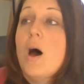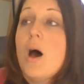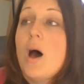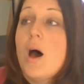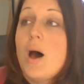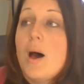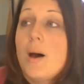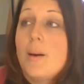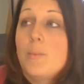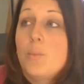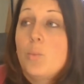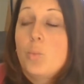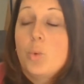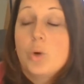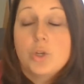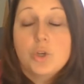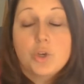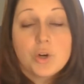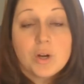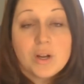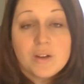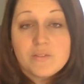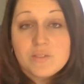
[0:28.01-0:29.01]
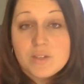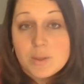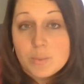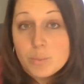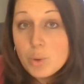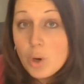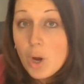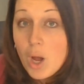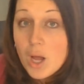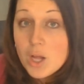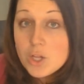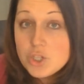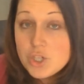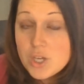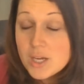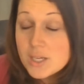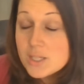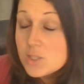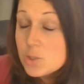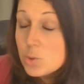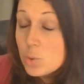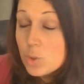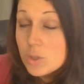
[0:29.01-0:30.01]
um, woodcrafting
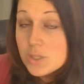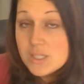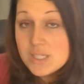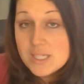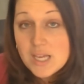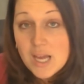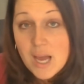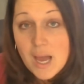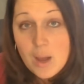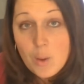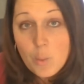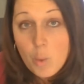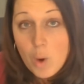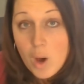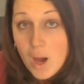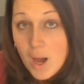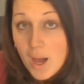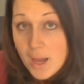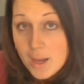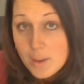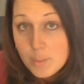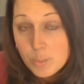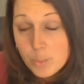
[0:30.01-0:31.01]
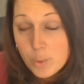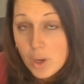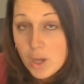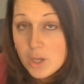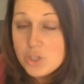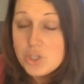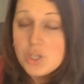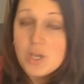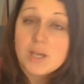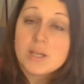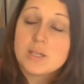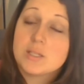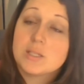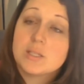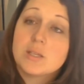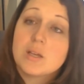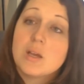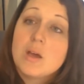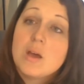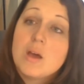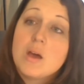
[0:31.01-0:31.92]
projects or DIY projects,